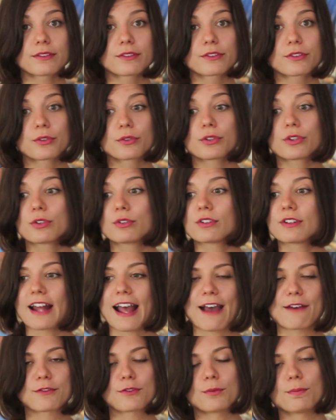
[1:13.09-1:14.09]
so you don't
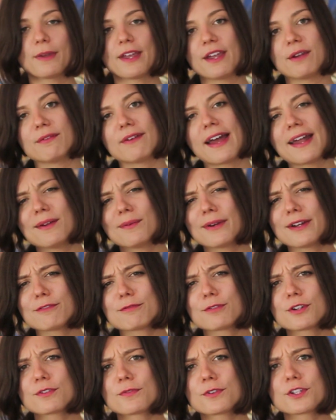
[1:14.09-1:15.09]
have to pay right away
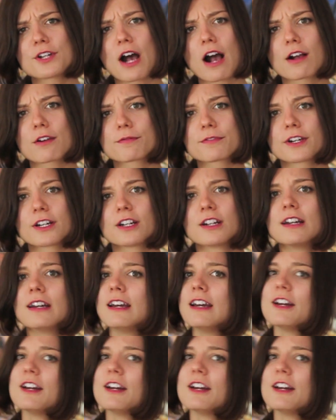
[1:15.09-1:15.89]
for a photographer.